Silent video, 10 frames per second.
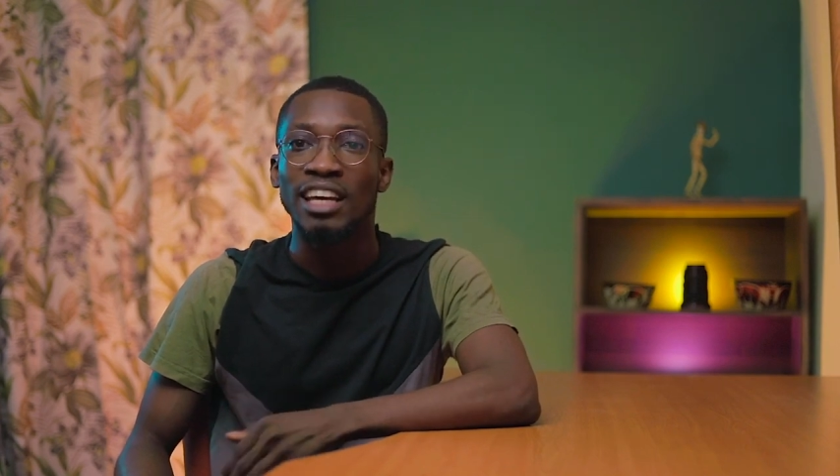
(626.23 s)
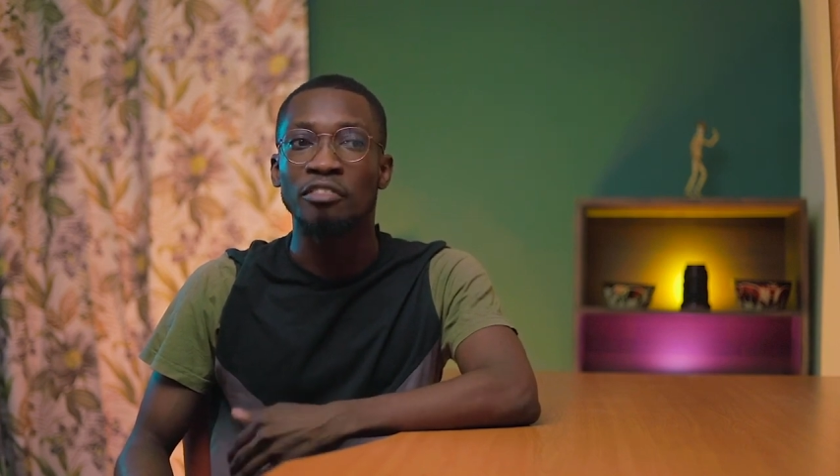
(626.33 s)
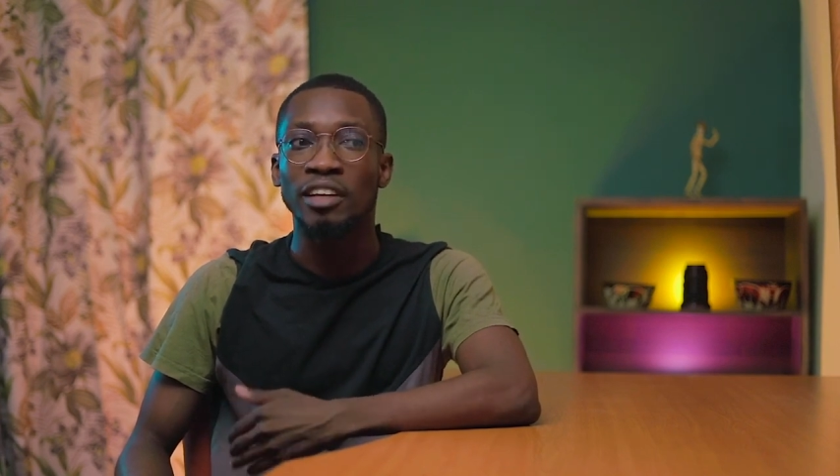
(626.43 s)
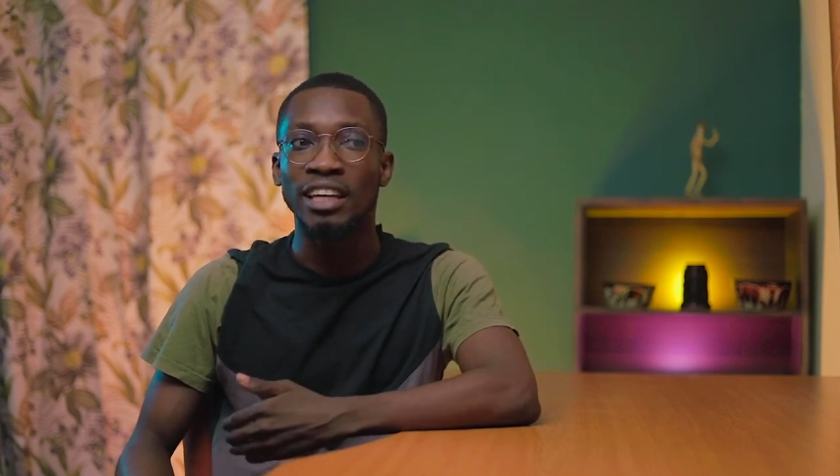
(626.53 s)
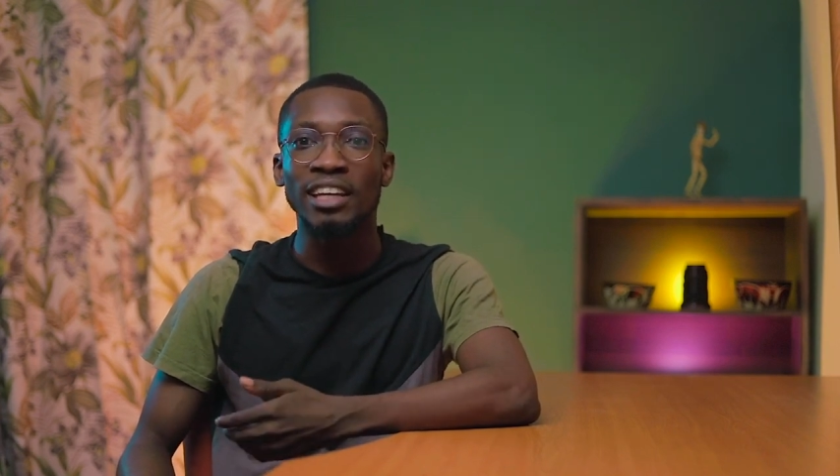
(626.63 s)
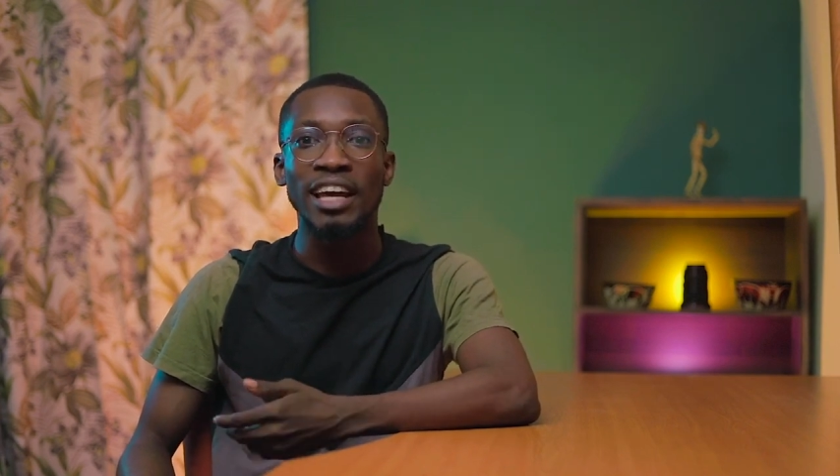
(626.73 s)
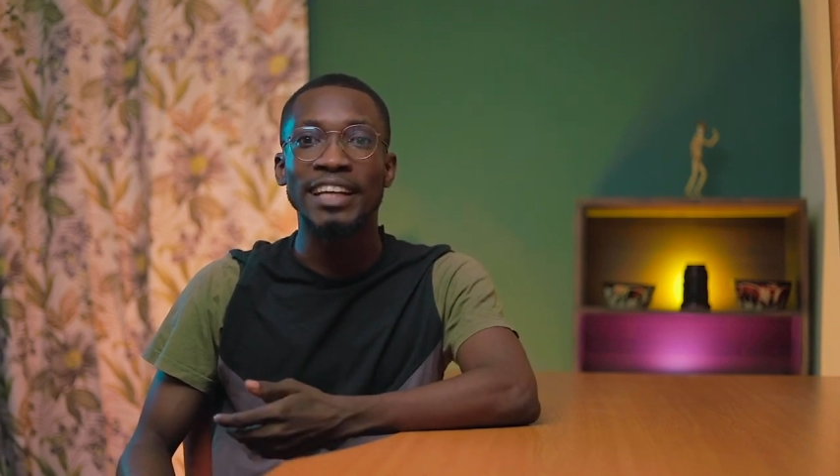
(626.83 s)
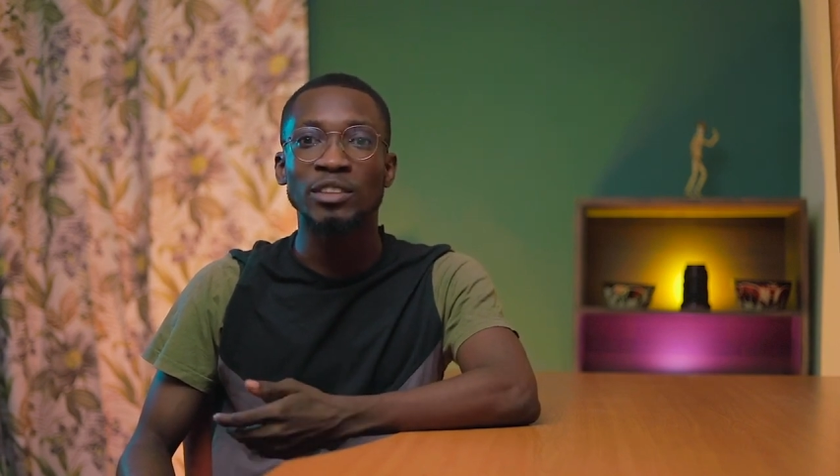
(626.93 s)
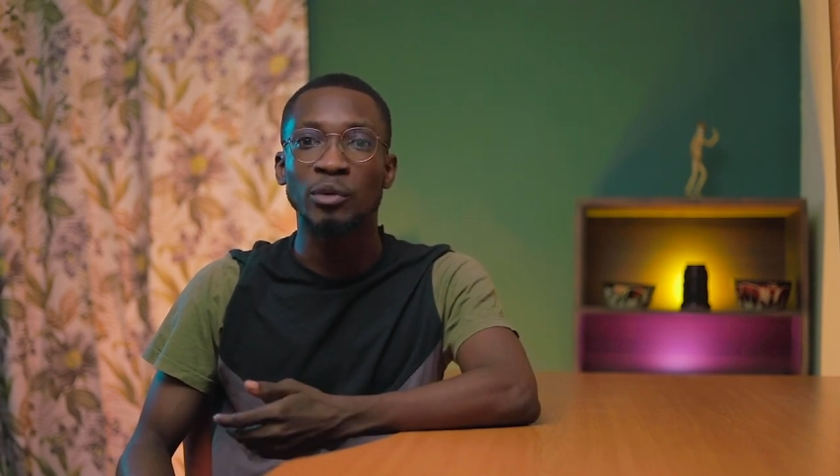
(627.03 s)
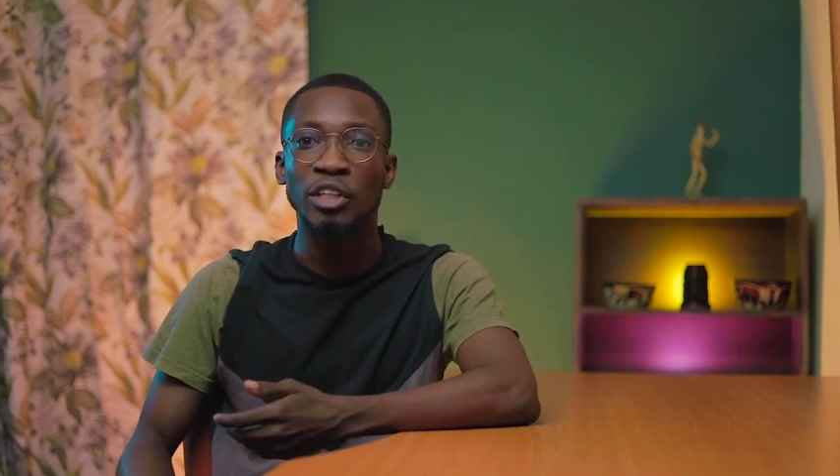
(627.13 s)
If a kid
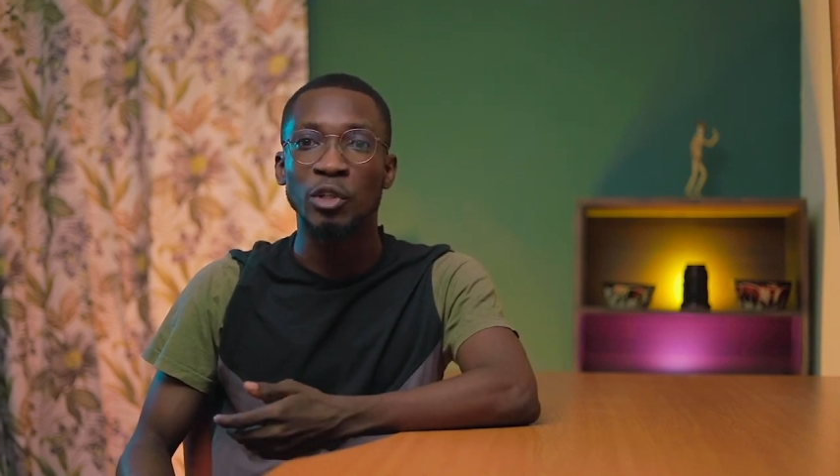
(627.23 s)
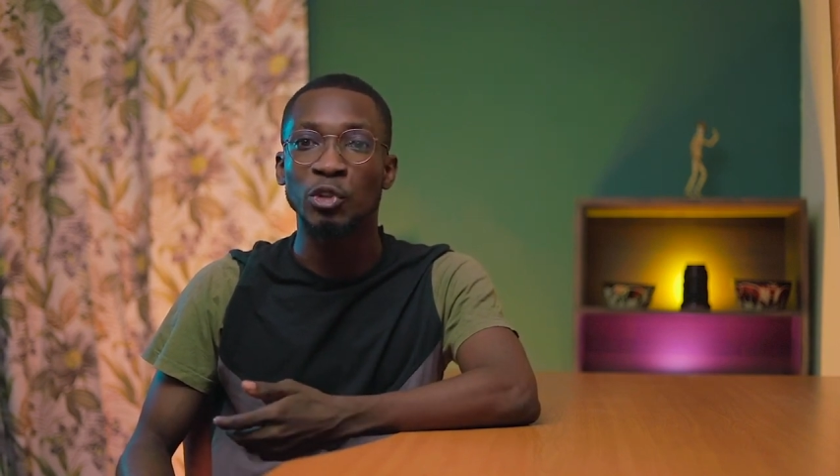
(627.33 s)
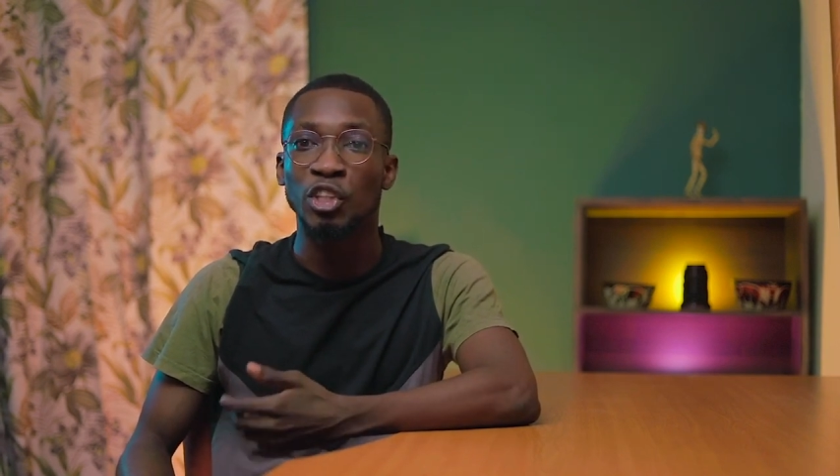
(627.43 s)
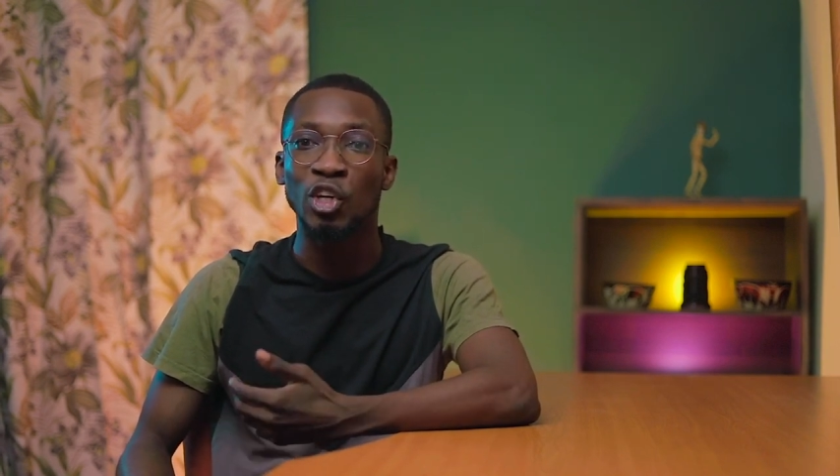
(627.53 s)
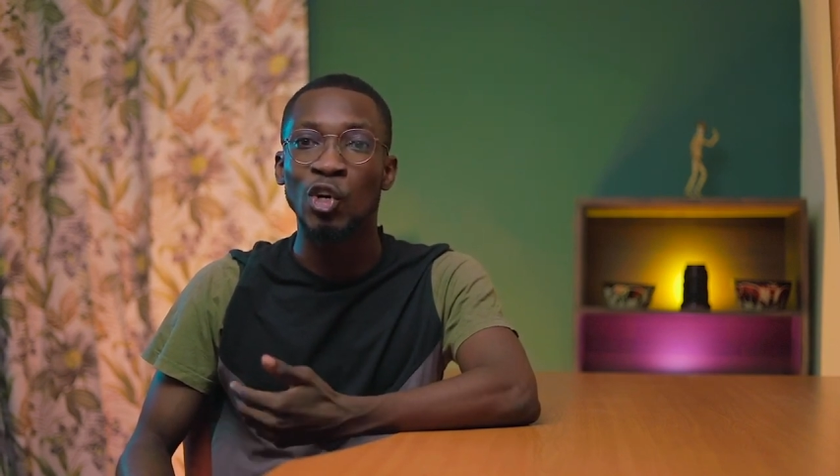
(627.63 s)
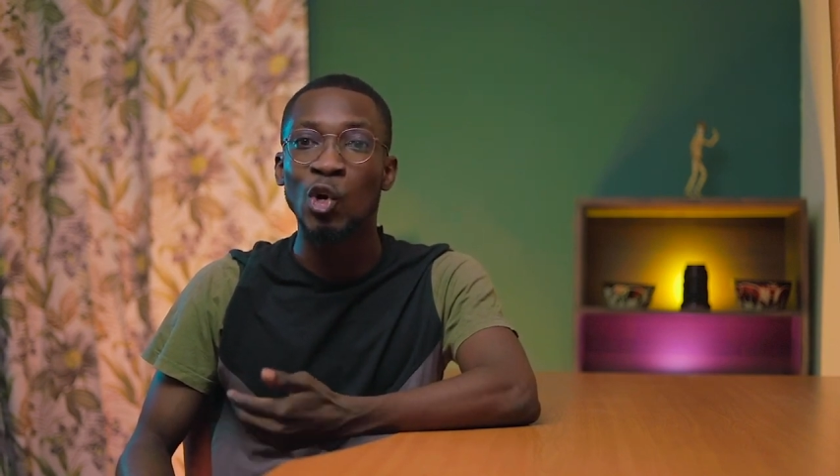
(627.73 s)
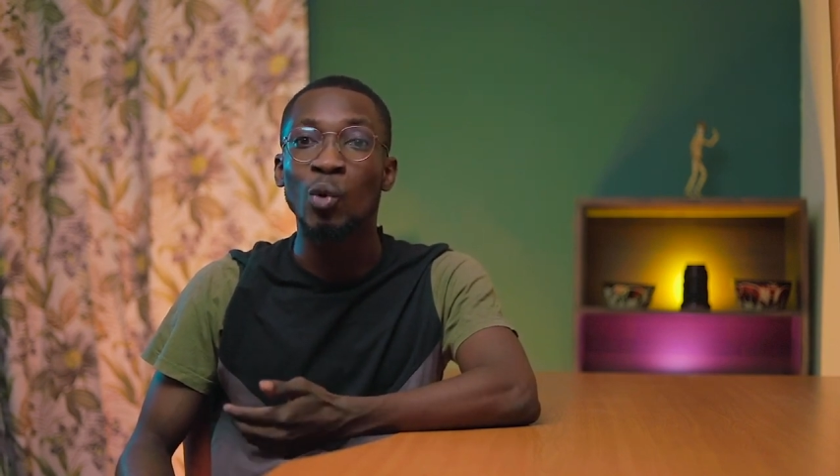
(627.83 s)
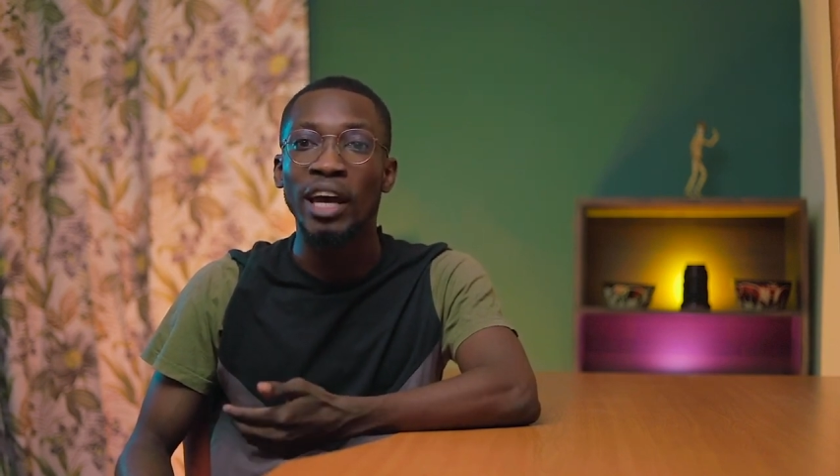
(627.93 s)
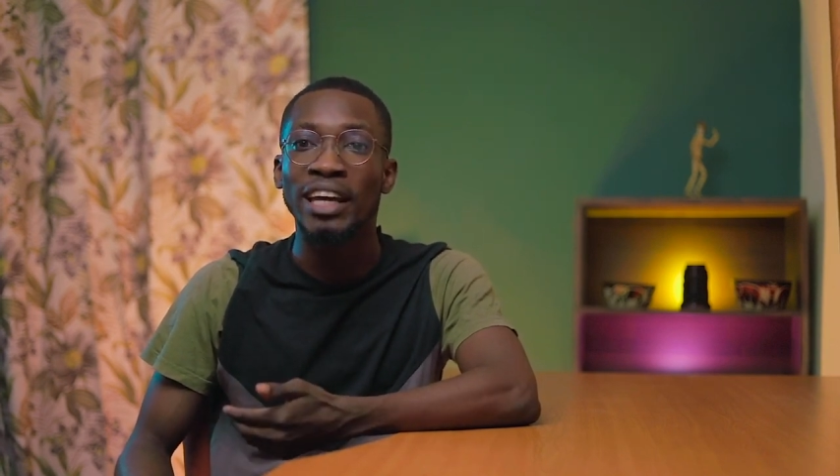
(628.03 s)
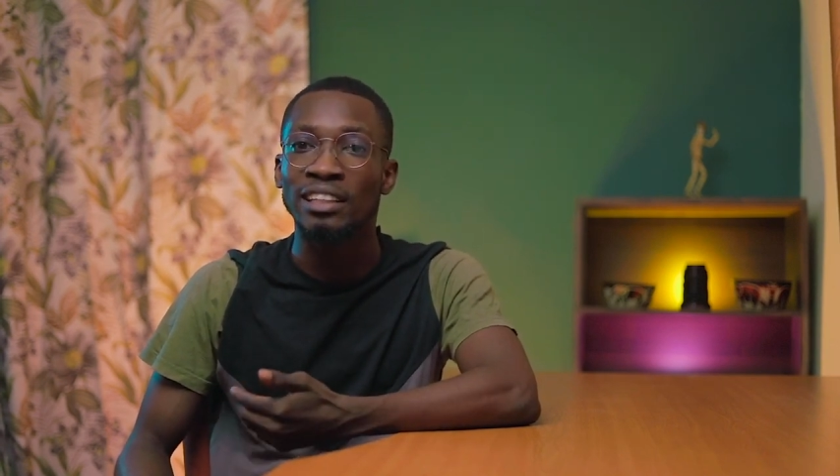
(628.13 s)
has wrinkles, you can
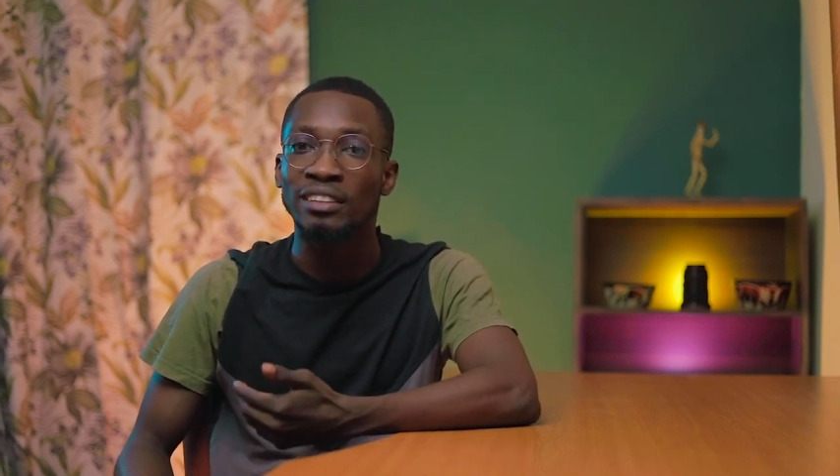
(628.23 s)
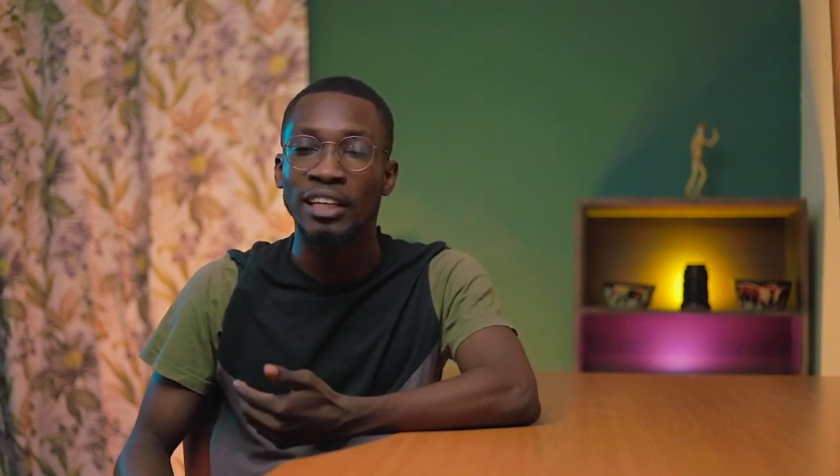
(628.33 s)
go ahead and